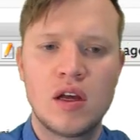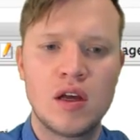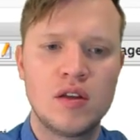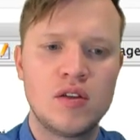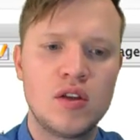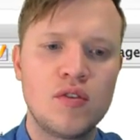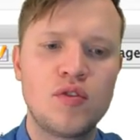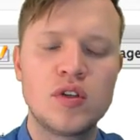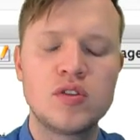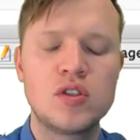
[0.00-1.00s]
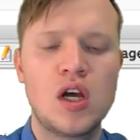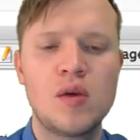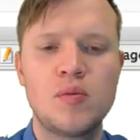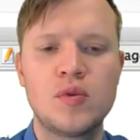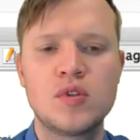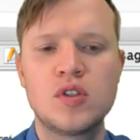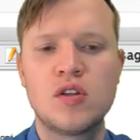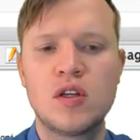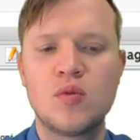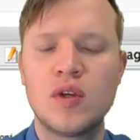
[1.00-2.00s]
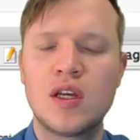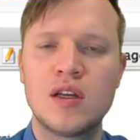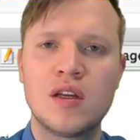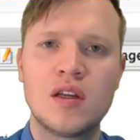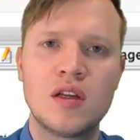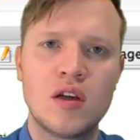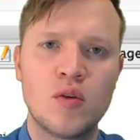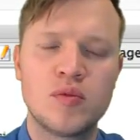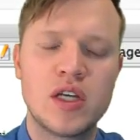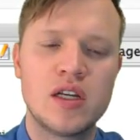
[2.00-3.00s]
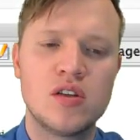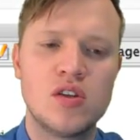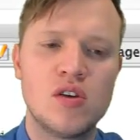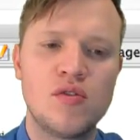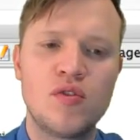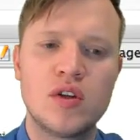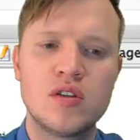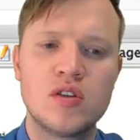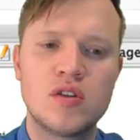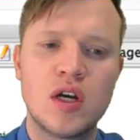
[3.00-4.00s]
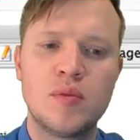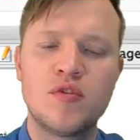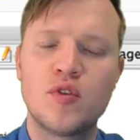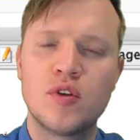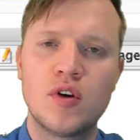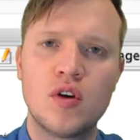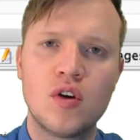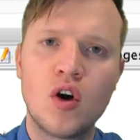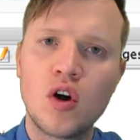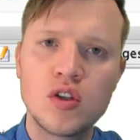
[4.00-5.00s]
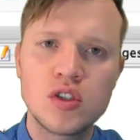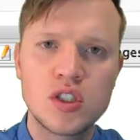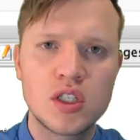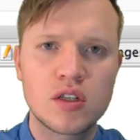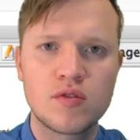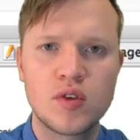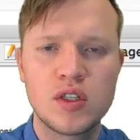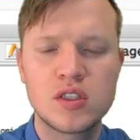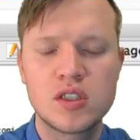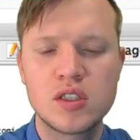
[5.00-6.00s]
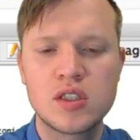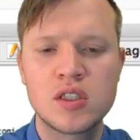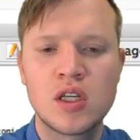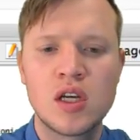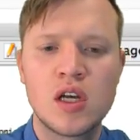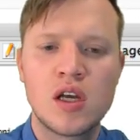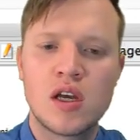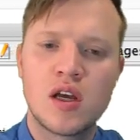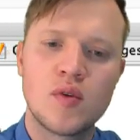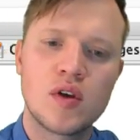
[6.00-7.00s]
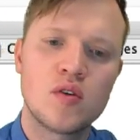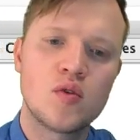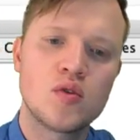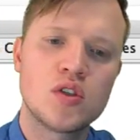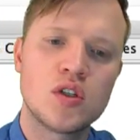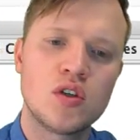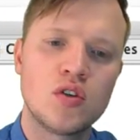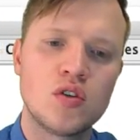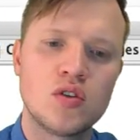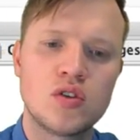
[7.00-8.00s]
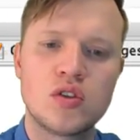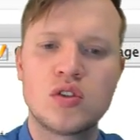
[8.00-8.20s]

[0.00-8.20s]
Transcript: a different type so that we can obtain a different type for the answer for instance and we can also use